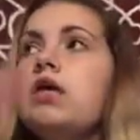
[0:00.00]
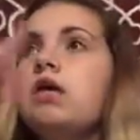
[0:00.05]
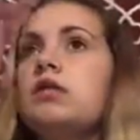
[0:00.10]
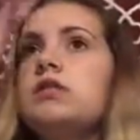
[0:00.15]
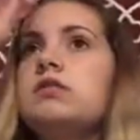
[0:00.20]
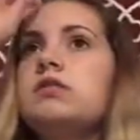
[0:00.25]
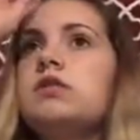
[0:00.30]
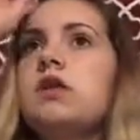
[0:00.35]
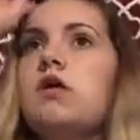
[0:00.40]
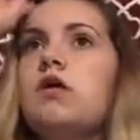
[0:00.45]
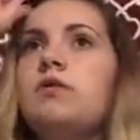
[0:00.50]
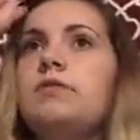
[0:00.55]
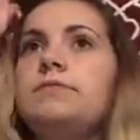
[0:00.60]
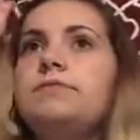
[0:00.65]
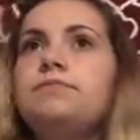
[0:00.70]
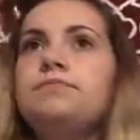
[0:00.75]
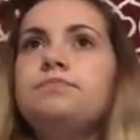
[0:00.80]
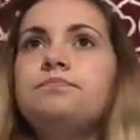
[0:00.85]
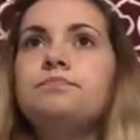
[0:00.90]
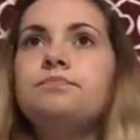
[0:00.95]
So,
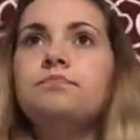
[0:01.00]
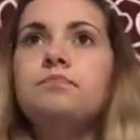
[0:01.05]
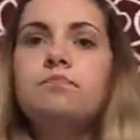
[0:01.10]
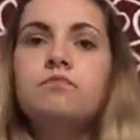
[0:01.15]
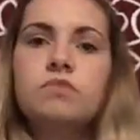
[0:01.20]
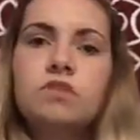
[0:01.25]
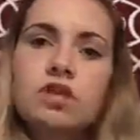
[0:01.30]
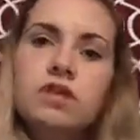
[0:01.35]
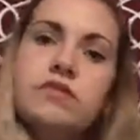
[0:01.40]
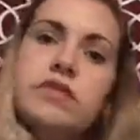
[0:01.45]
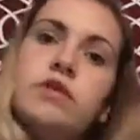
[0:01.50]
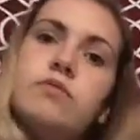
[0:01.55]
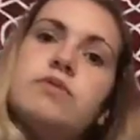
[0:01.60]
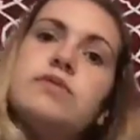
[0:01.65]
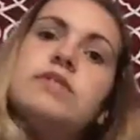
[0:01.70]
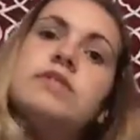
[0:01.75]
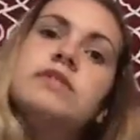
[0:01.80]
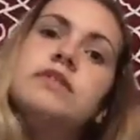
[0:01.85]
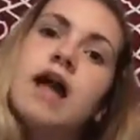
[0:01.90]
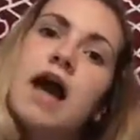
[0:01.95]
there
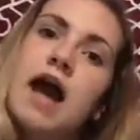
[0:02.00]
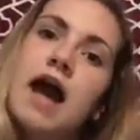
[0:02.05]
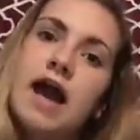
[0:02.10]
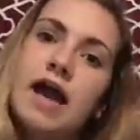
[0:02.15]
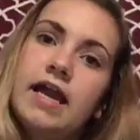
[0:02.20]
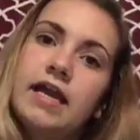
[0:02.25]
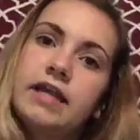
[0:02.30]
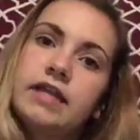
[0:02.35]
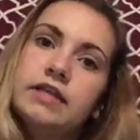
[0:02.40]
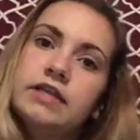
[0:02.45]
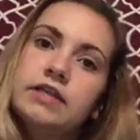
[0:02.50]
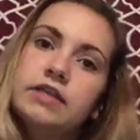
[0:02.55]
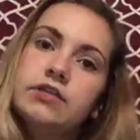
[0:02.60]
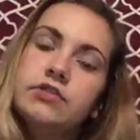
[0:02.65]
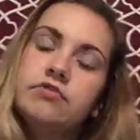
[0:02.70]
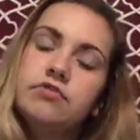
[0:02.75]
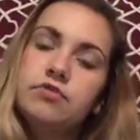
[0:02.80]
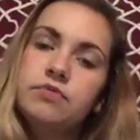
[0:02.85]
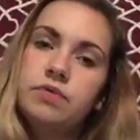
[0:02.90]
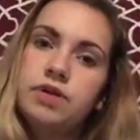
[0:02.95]
was a guy
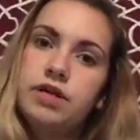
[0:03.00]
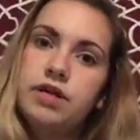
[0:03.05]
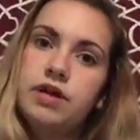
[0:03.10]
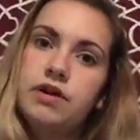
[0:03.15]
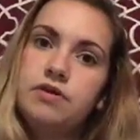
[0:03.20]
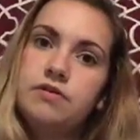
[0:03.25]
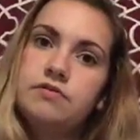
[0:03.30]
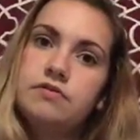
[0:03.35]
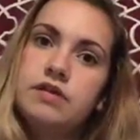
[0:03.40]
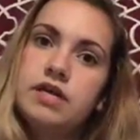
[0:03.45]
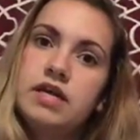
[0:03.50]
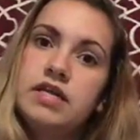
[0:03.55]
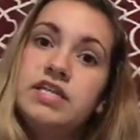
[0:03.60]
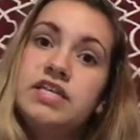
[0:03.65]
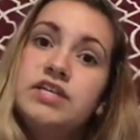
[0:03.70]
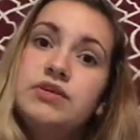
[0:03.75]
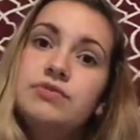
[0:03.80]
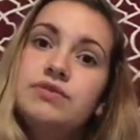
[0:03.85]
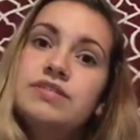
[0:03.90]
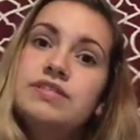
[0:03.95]
through the window, and
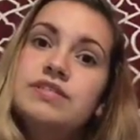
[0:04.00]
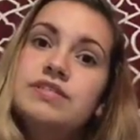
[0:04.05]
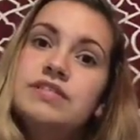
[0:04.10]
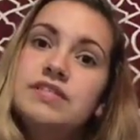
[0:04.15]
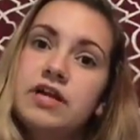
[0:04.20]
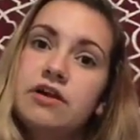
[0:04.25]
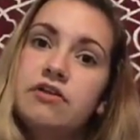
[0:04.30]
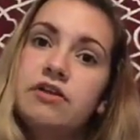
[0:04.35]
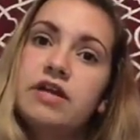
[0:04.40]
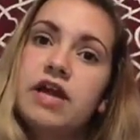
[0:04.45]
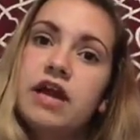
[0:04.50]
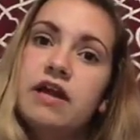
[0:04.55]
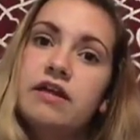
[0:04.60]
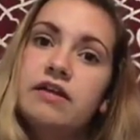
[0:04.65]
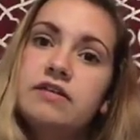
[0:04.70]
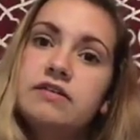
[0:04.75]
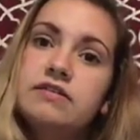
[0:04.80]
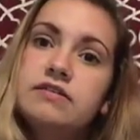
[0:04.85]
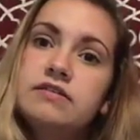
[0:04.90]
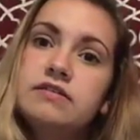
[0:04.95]
he was staring at
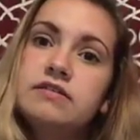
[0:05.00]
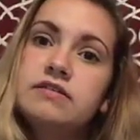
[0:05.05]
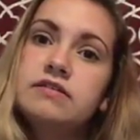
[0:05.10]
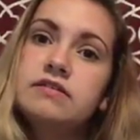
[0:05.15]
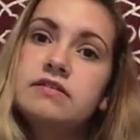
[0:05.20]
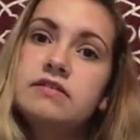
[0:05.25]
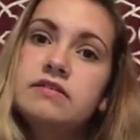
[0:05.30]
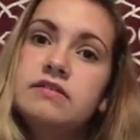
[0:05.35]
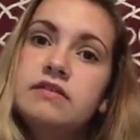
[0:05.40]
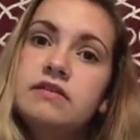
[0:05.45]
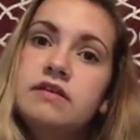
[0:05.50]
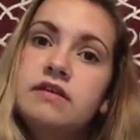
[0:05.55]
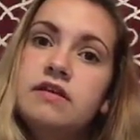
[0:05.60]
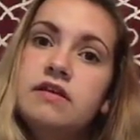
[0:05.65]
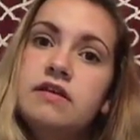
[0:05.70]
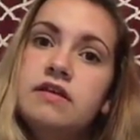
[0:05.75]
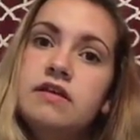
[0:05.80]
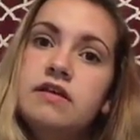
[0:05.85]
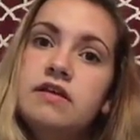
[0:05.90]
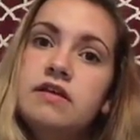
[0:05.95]
us.
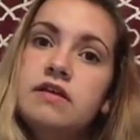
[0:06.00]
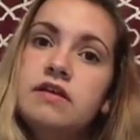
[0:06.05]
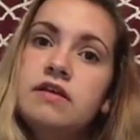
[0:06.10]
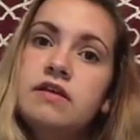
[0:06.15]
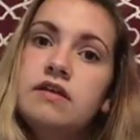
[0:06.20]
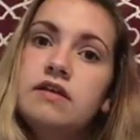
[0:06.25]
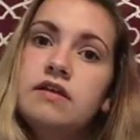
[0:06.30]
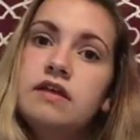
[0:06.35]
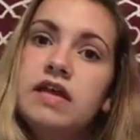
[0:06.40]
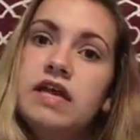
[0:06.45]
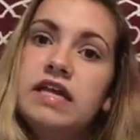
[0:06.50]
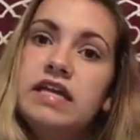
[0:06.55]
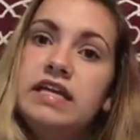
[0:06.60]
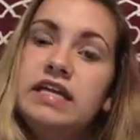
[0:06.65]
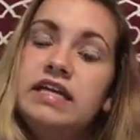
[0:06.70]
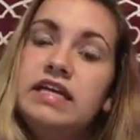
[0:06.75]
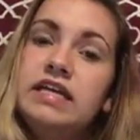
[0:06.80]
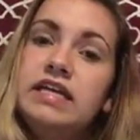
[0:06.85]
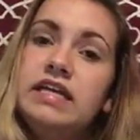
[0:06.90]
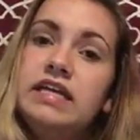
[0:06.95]
And
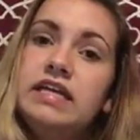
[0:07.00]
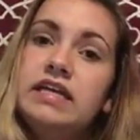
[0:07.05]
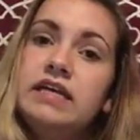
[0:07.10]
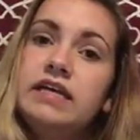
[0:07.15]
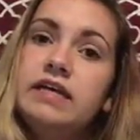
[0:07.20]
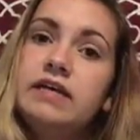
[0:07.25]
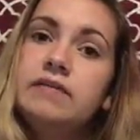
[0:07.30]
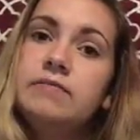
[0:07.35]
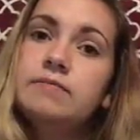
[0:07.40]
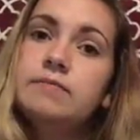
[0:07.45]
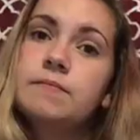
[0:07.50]
he